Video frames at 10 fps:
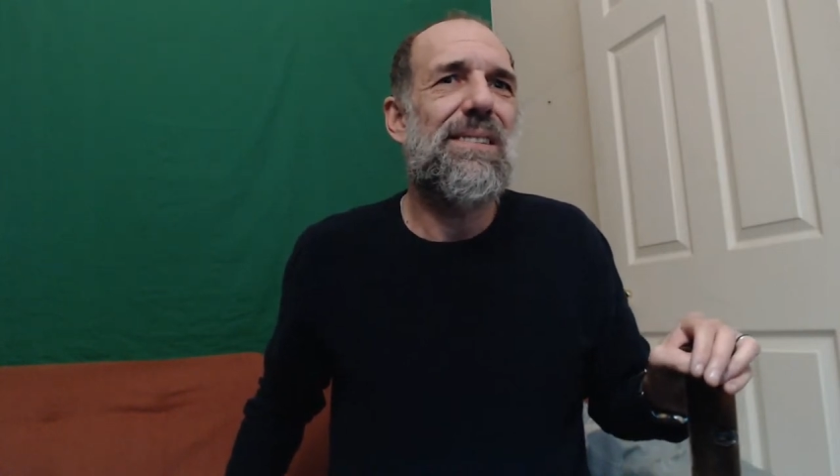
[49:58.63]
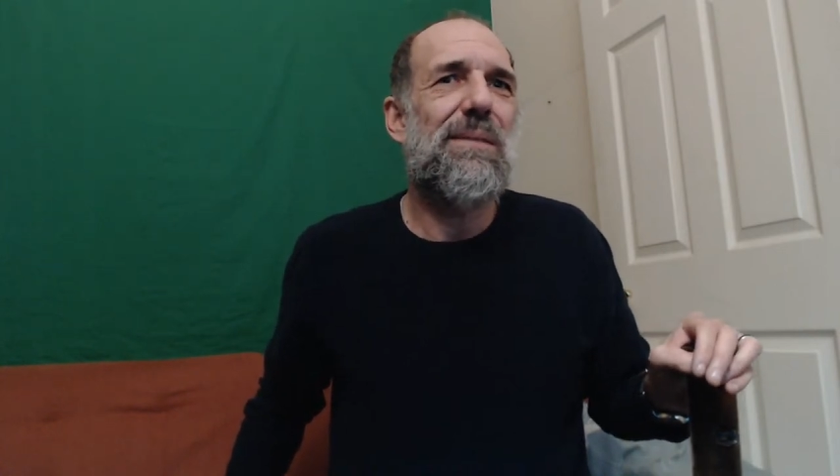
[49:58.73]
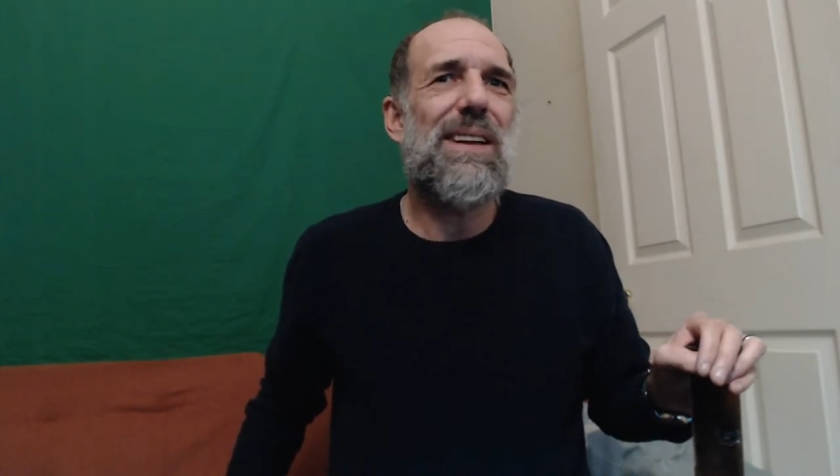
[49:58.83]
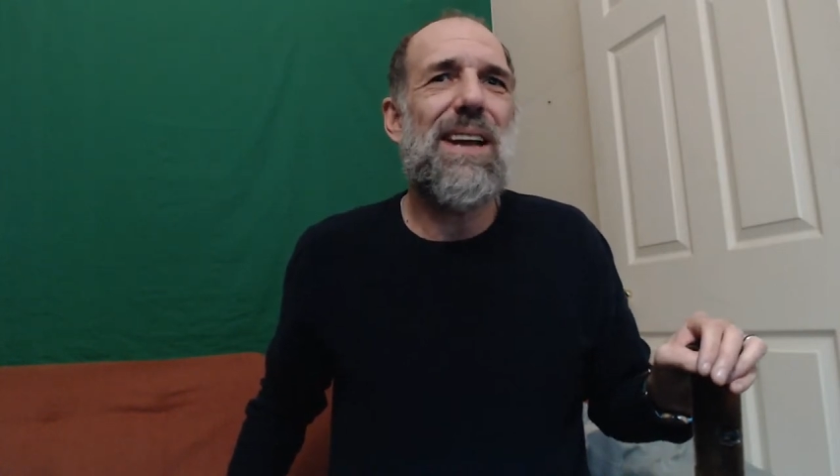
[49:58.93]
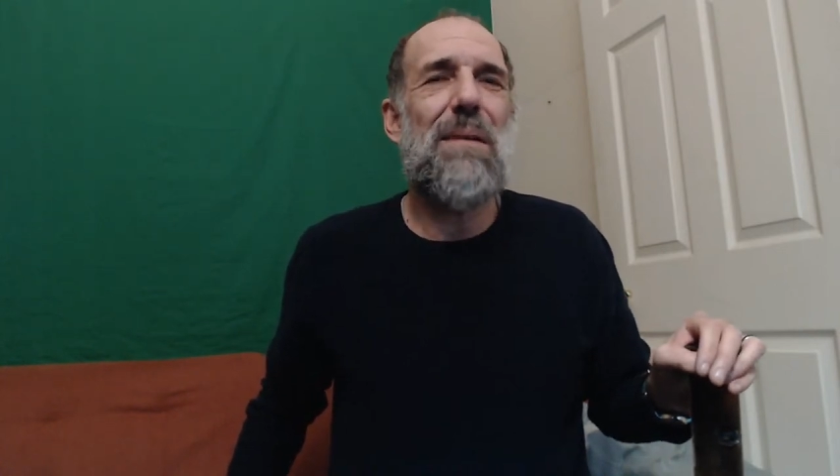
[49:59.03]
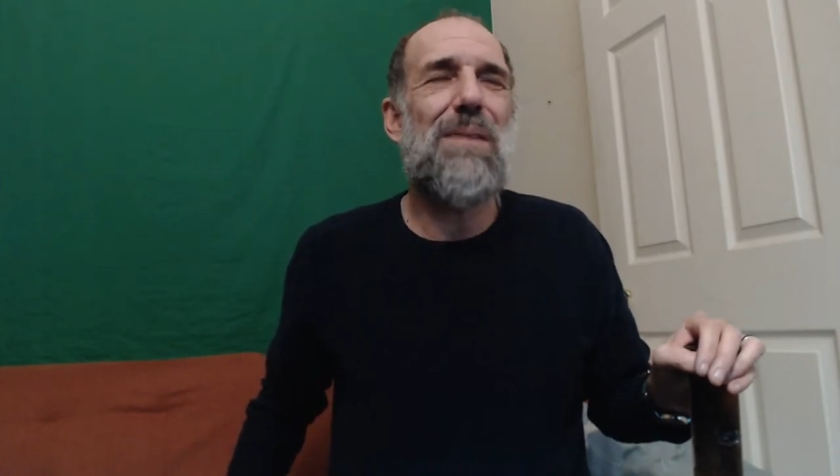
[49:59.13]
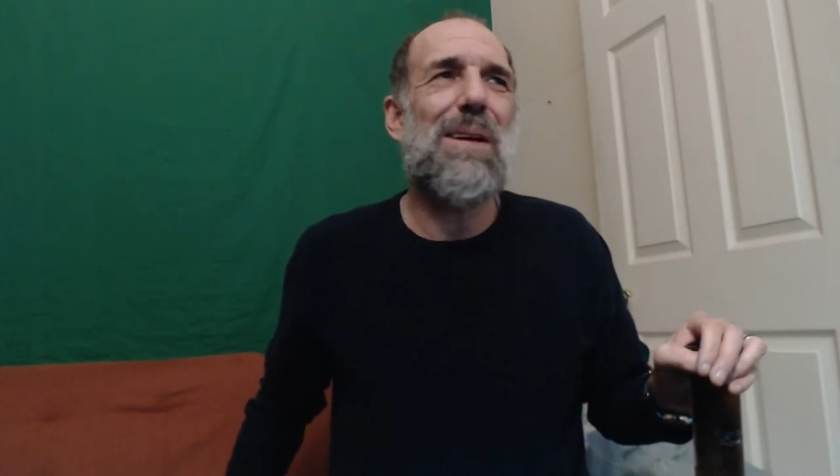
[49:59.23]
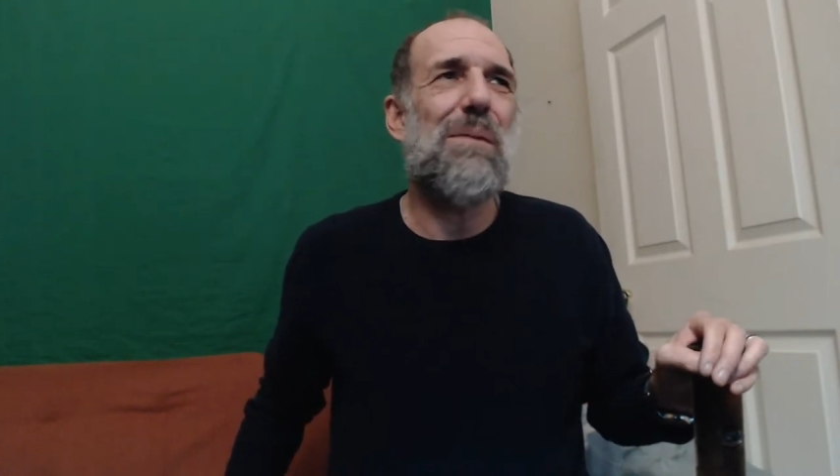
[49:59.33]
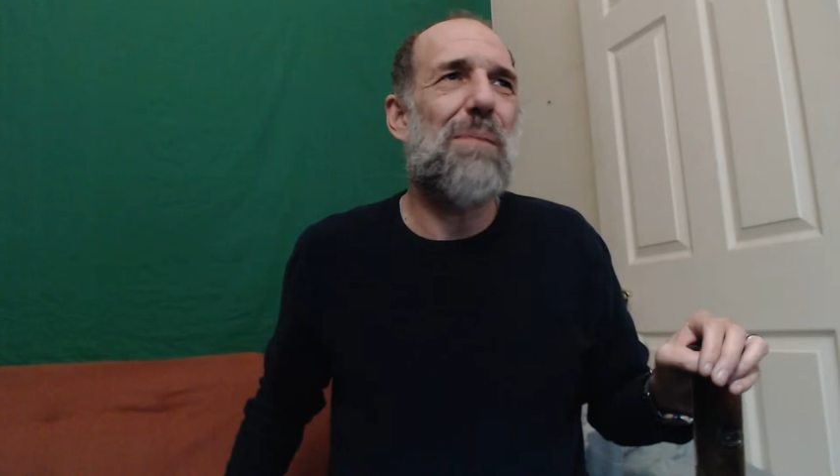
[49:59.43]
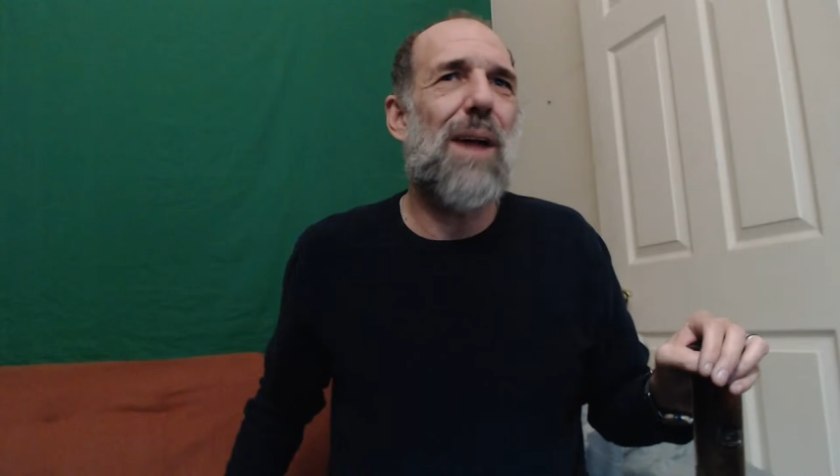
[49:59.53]
by the time I was
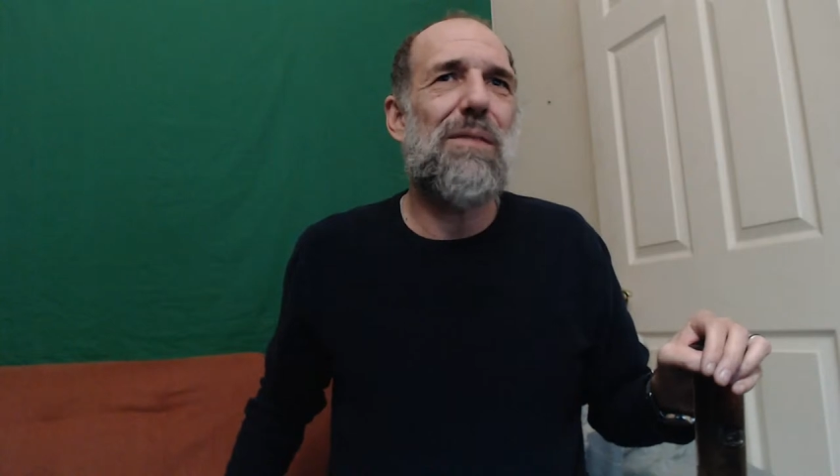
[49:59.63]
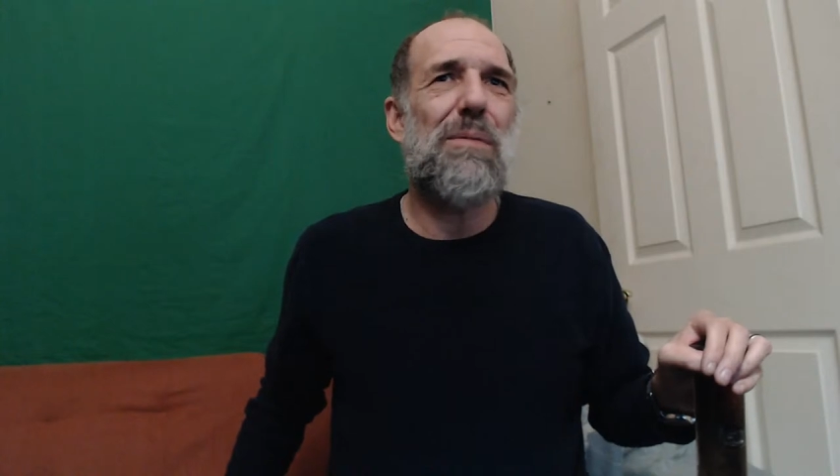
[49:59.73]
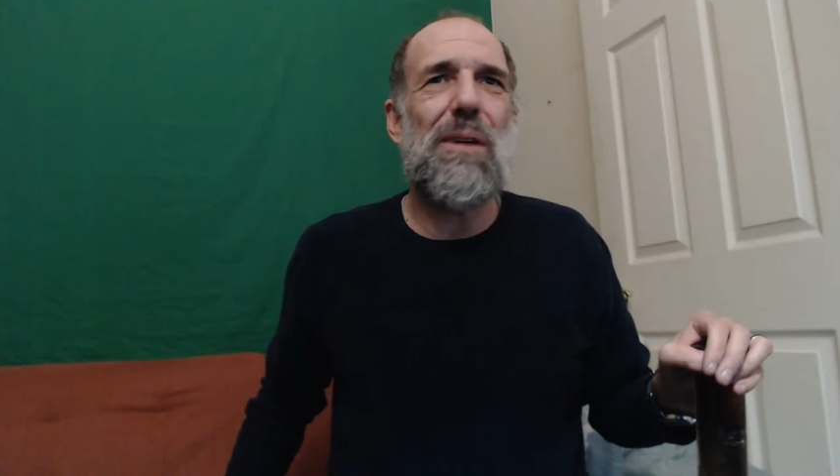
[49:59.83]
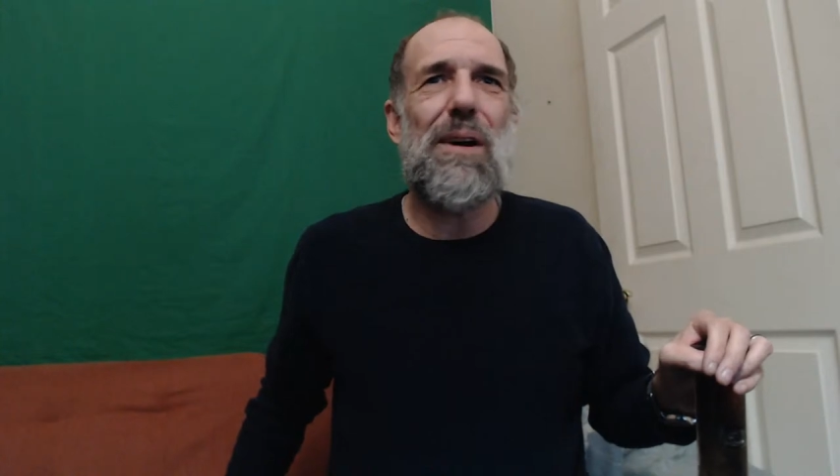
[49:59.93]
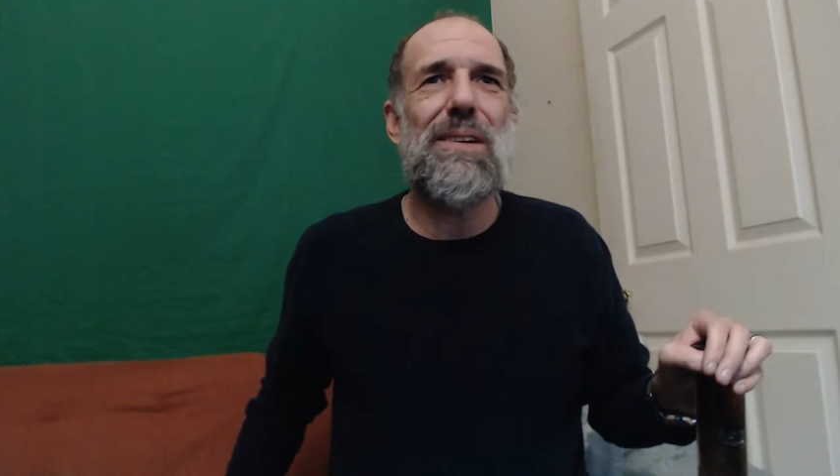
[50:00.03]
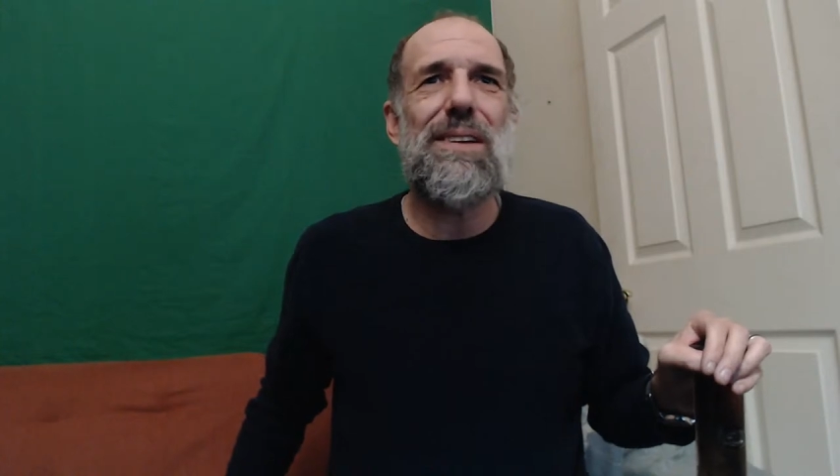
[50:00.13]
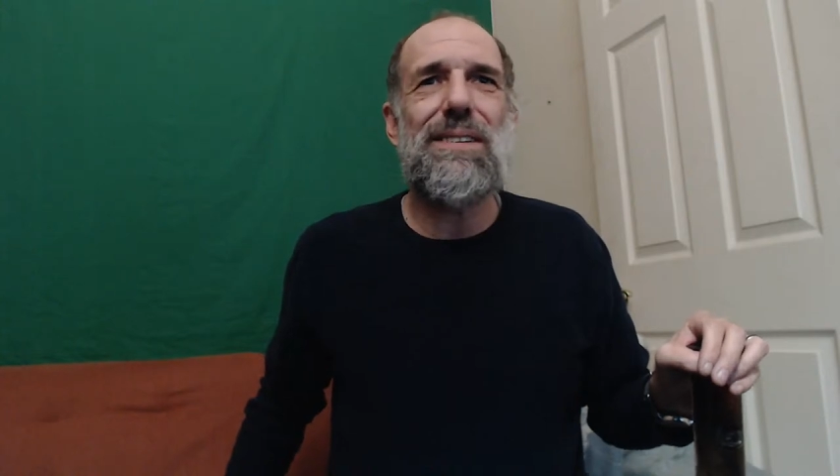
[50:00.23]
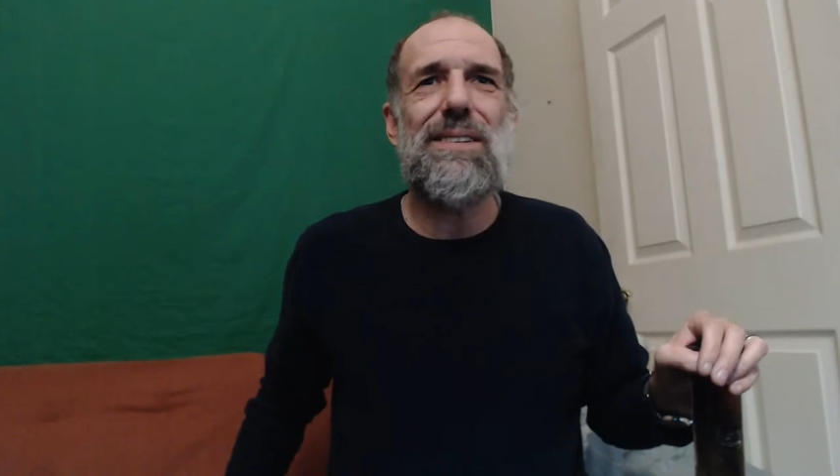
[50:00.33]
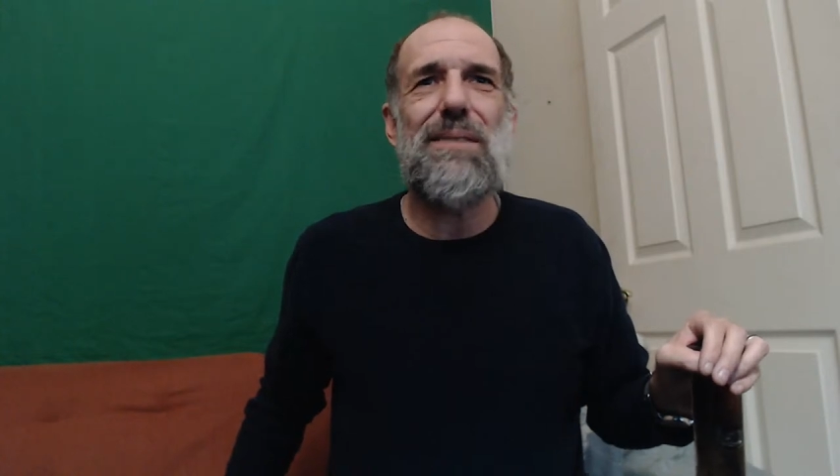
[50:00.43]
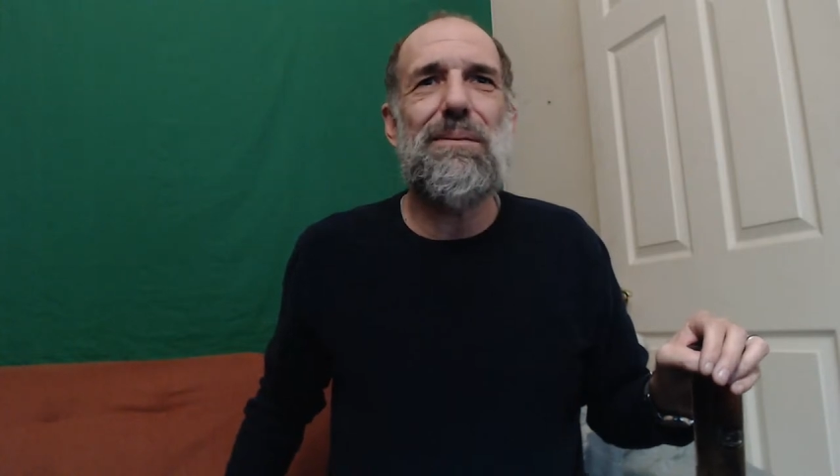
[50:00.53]
like back from college
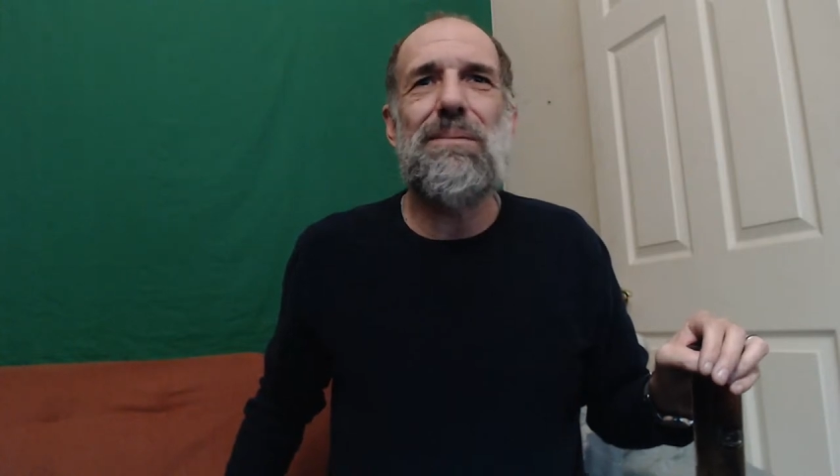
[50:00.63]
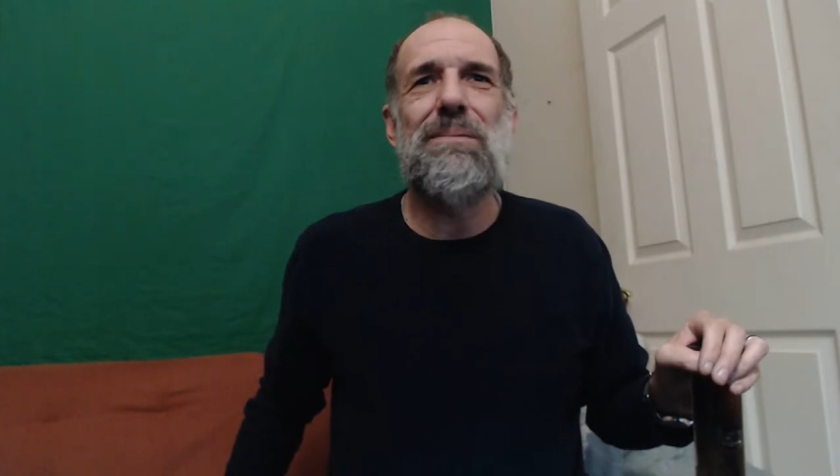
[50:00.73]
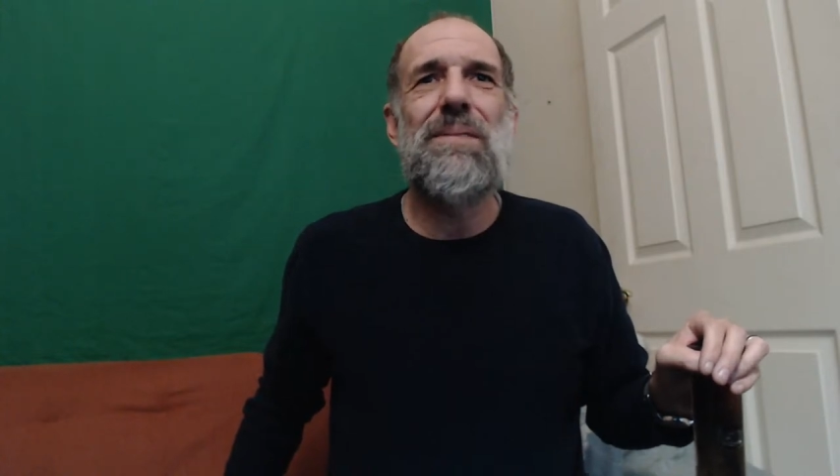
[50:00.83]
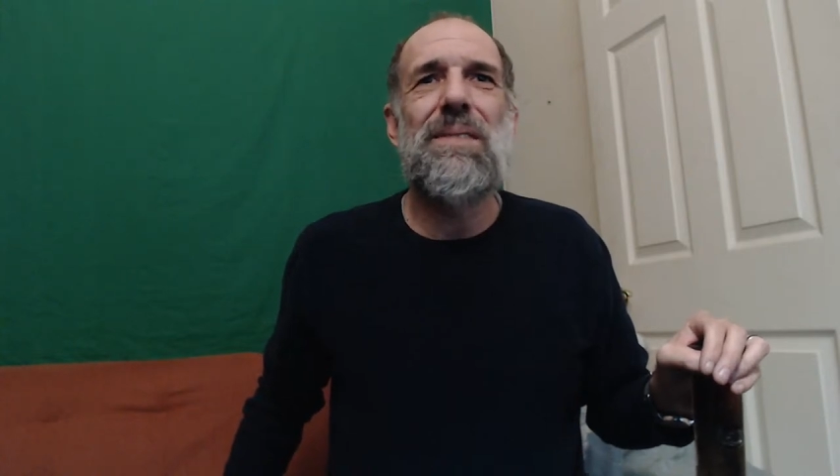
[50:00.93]
or something,